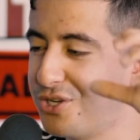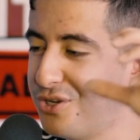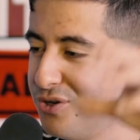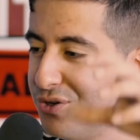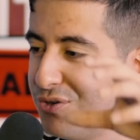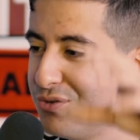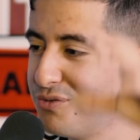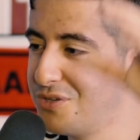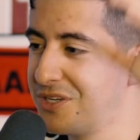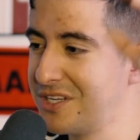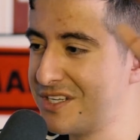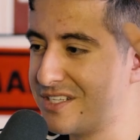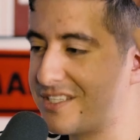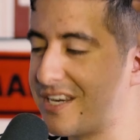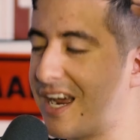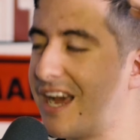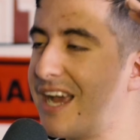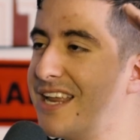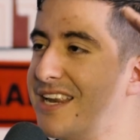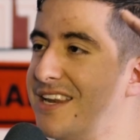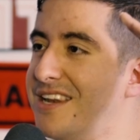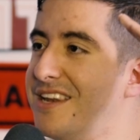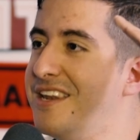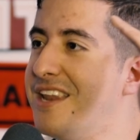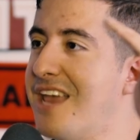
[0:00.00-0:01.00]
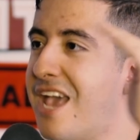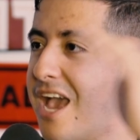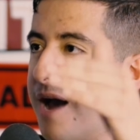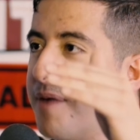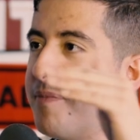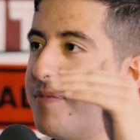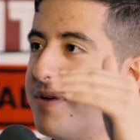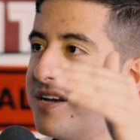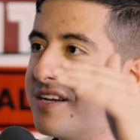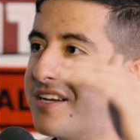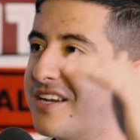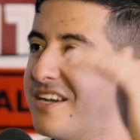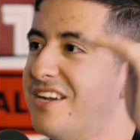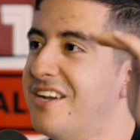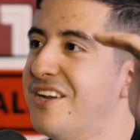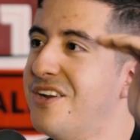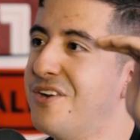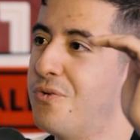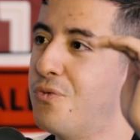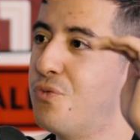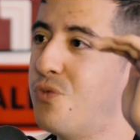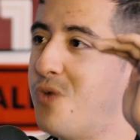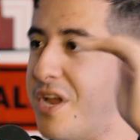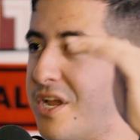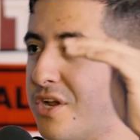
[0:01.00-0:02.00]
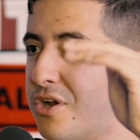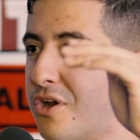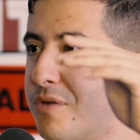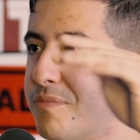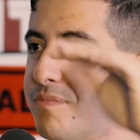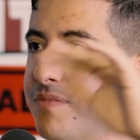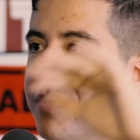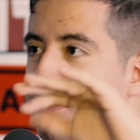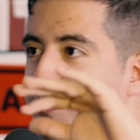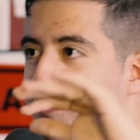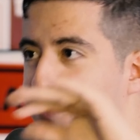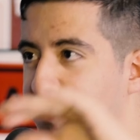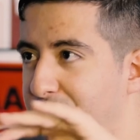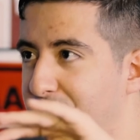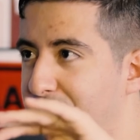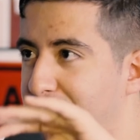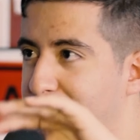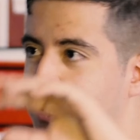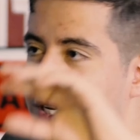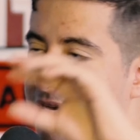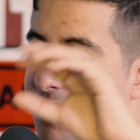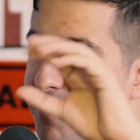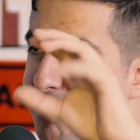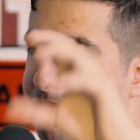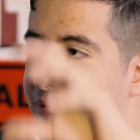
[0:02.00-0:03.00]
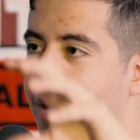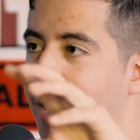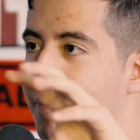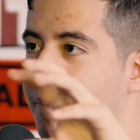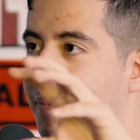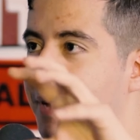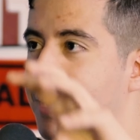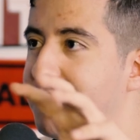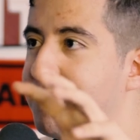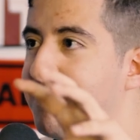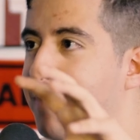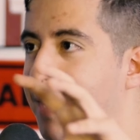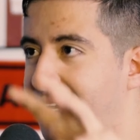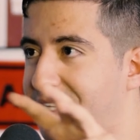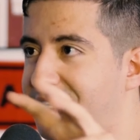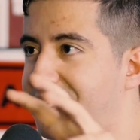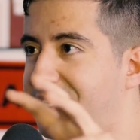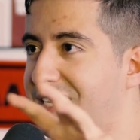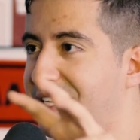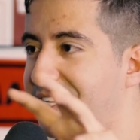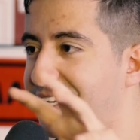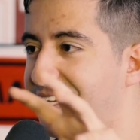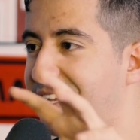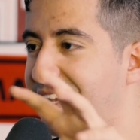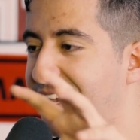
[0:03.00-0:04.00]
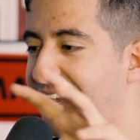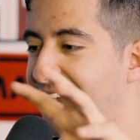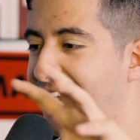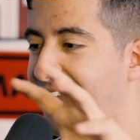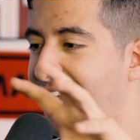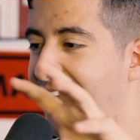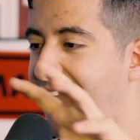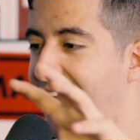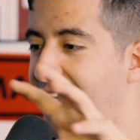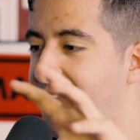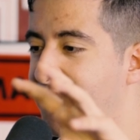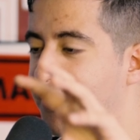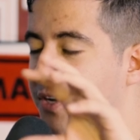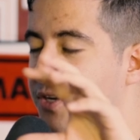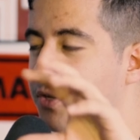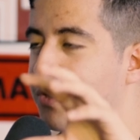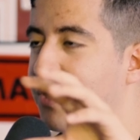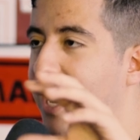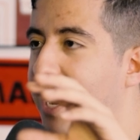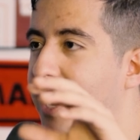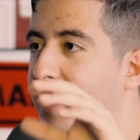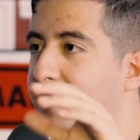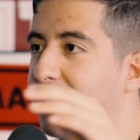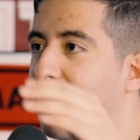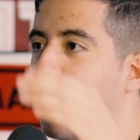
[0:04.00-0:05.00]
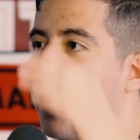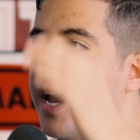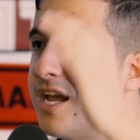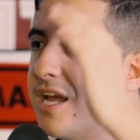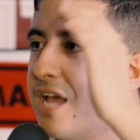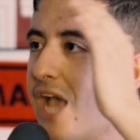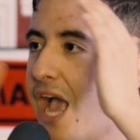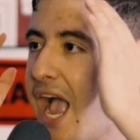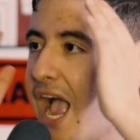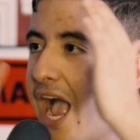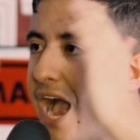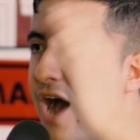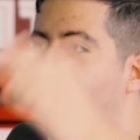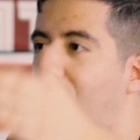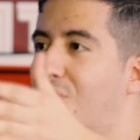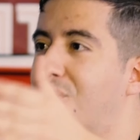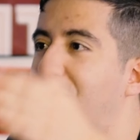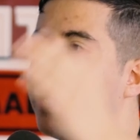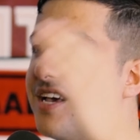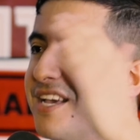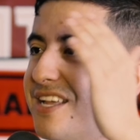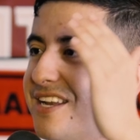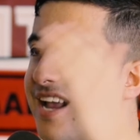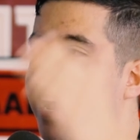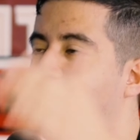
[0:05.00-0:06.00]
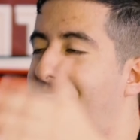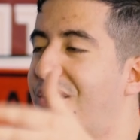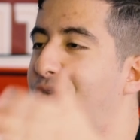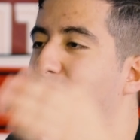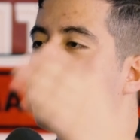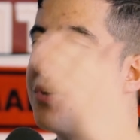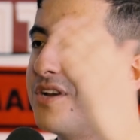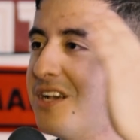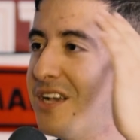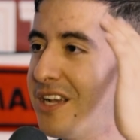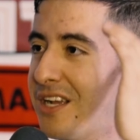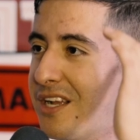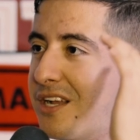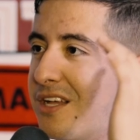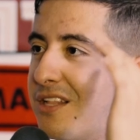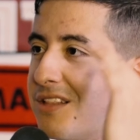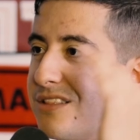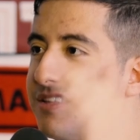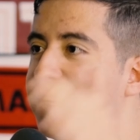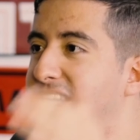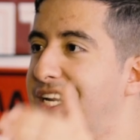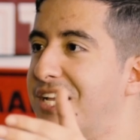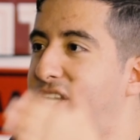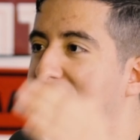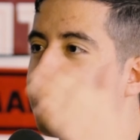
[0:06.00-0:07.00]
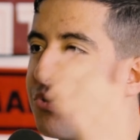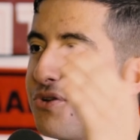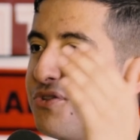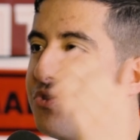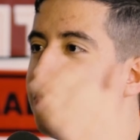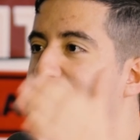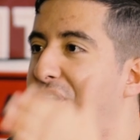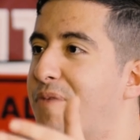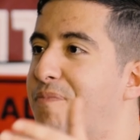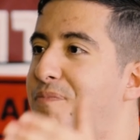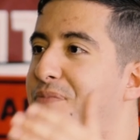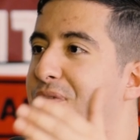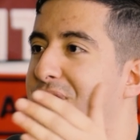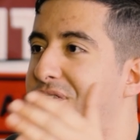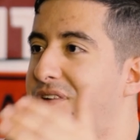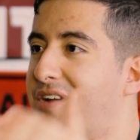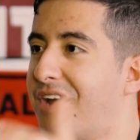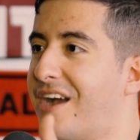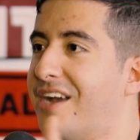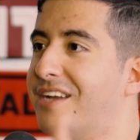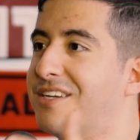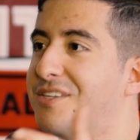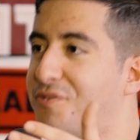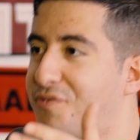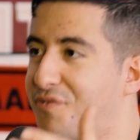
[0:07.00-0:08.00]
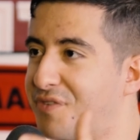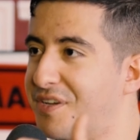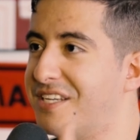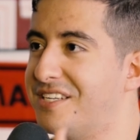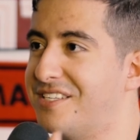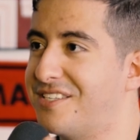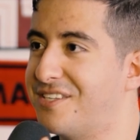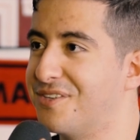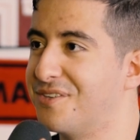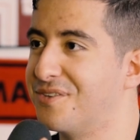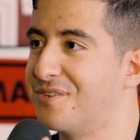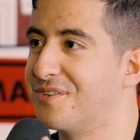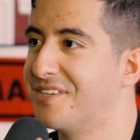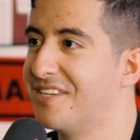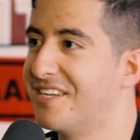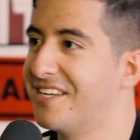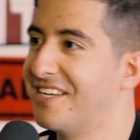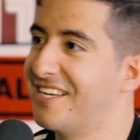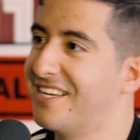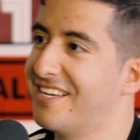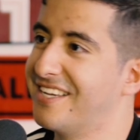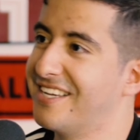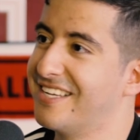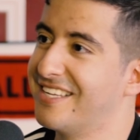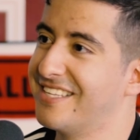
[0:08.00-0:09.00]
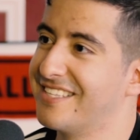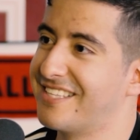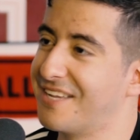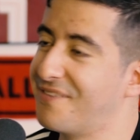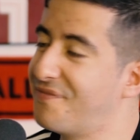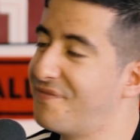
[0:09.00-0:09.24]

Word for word: two dynamic winger midfielders in Mbappe and Messi, and then you'd have a out and out clinical number 9 to feed to.